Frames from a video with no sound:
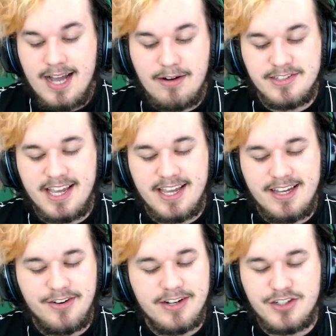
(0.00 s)
I was like,
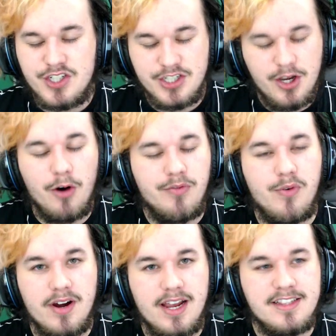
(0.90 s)
you know what, just go
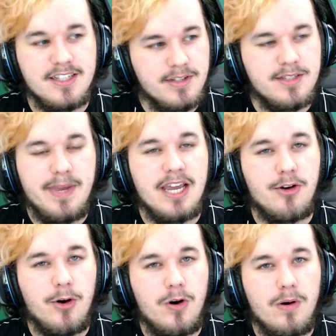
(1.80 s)
for it. It's a, it's a
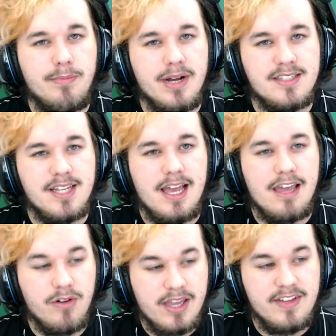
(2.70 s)
big goal, but uh,
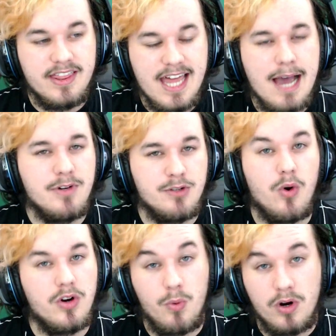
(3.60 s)
it will give you that much
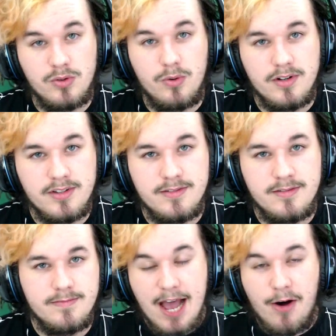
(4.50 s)
more to work towards.
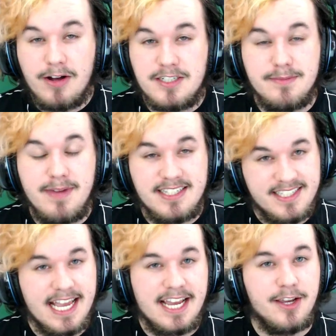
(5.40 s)
Now, on to my
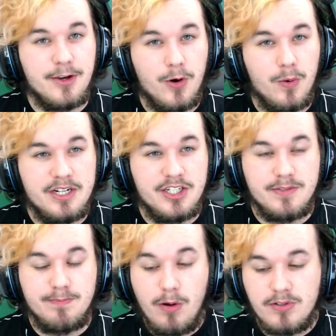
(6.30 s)
second goal, which
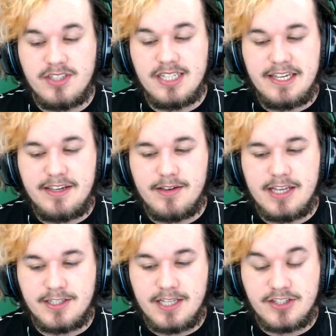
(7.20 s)
is mostly,
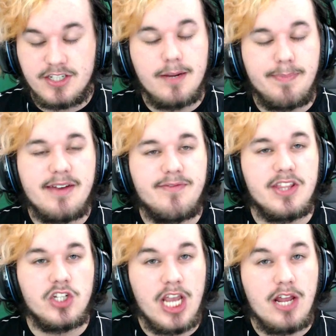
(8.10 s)
it's it's gonna
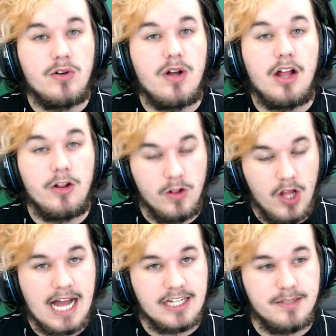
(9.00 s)
benefit the channel a
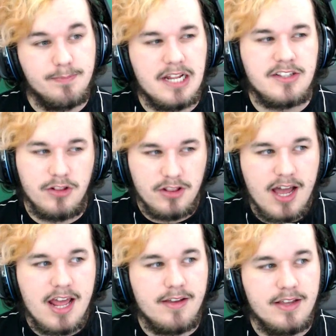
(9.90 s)
lot, but it's a
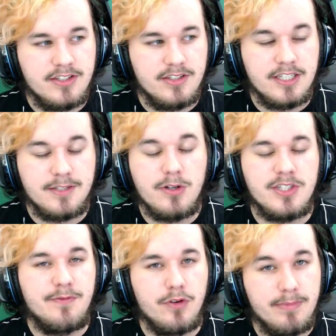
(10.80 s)
lot, it's it's
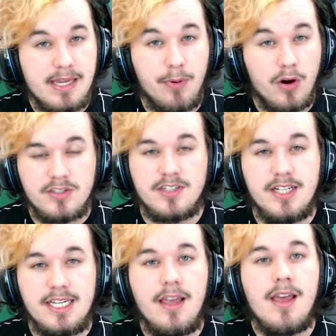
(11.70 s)
mostly for me
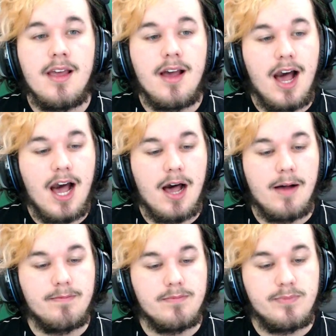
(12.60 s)
personally,
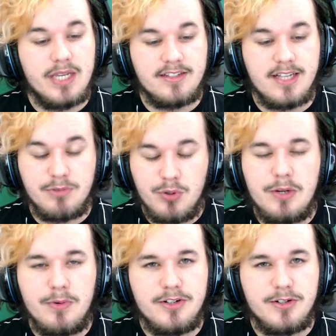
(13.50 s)
um, because I'm
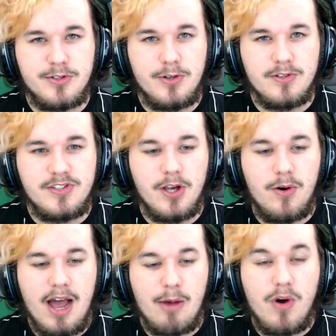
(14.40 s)
twenty-one years old,
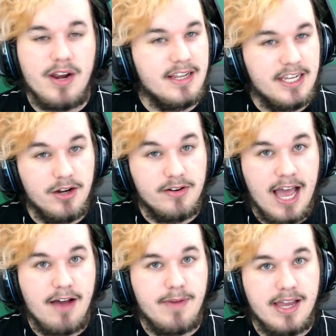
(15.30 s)
so I wanna, you know,
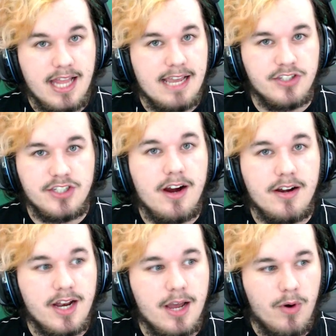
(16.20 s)
have my life
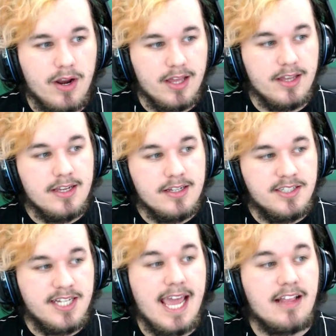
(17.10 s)
started. I wanna
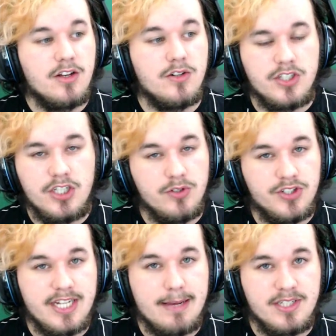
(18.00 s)
take those
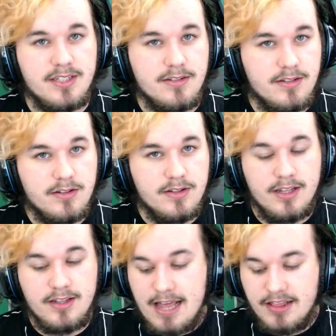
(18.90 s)
huge steps and
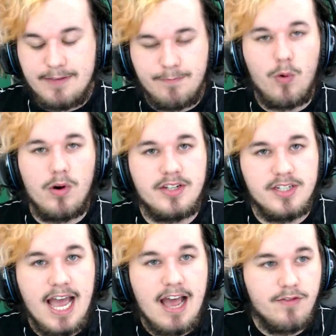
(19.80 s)
and that leap forward
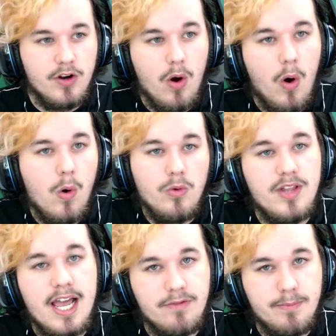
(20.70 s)
to have your
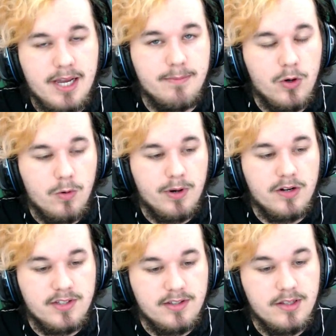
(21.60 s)
own life and become your own
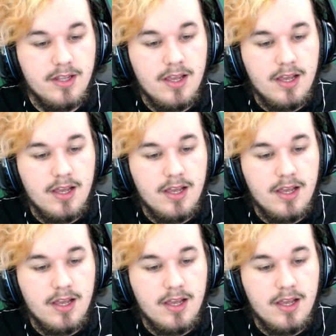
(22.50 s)
person.